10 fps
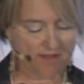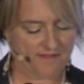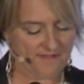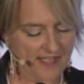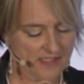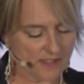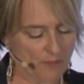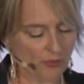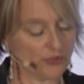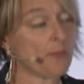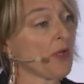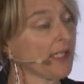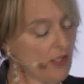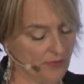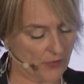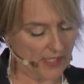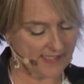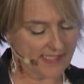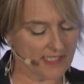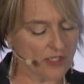with
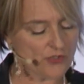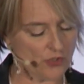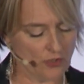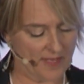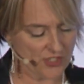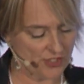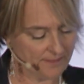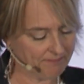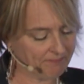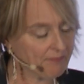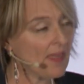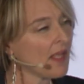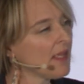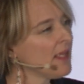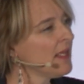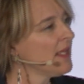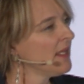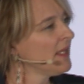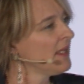to remain competitive on the market.